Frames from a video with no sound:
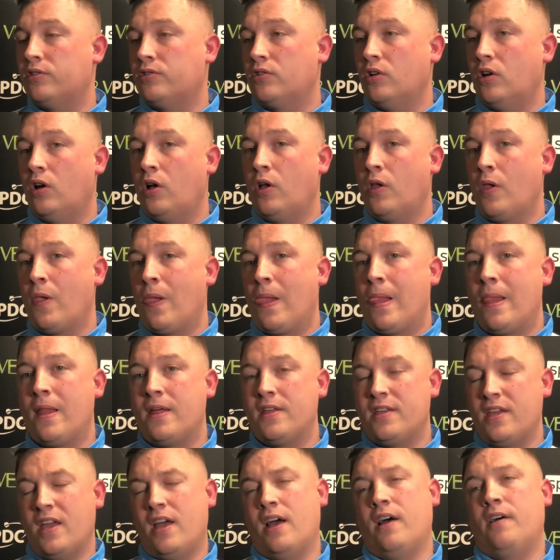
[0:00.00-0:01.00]
So
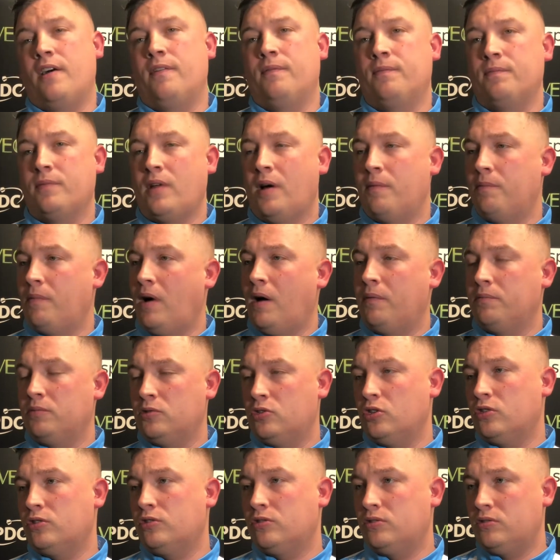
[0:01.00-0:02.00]
yeah,
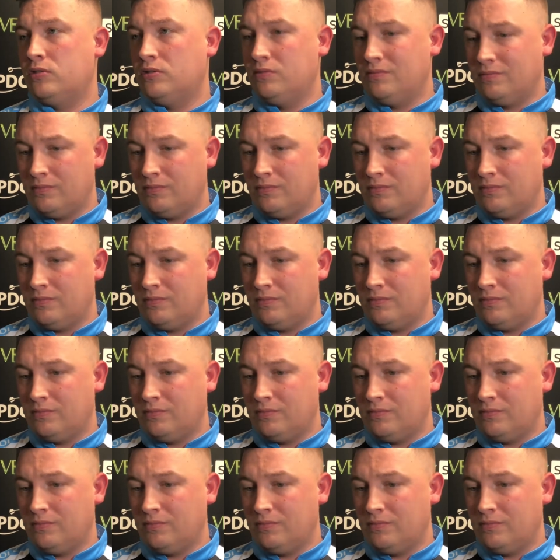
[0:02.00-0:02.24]
I'm just,